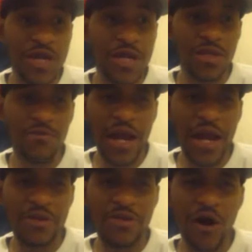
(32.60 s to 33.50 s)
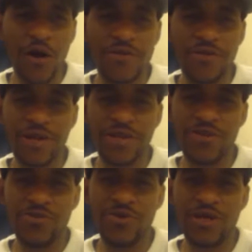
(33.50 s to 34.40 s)
The Miami Dolphins are at the
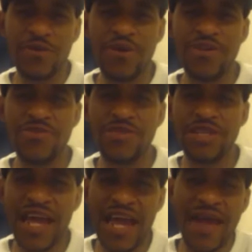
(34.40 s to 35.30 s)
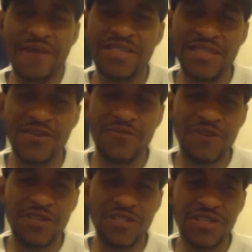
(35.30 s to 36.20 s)
New England Patriots in the AFC
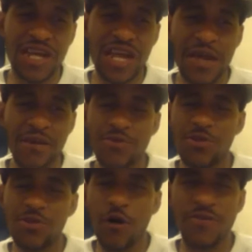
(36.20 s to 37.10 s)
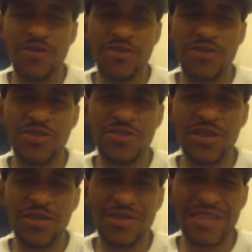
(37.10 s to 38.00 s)
division game. Dolphins,
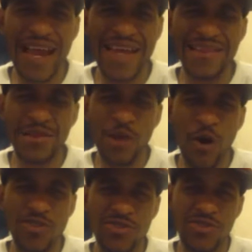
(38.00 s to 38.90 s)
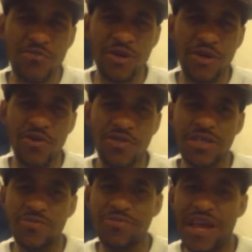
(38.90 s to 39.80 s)
tight loss to the Bills.
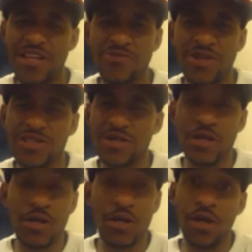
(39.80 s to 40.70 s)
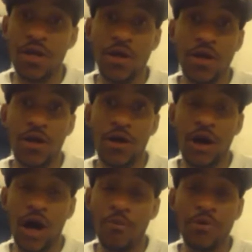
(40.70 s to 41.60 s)
Patriots,
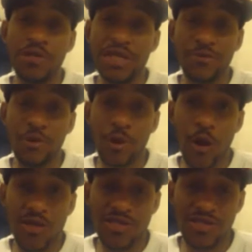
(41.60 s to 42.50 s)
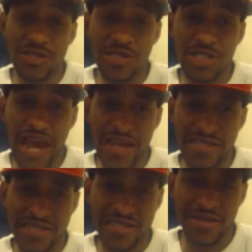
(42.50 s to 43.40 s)
unbelievable loss to the Jets.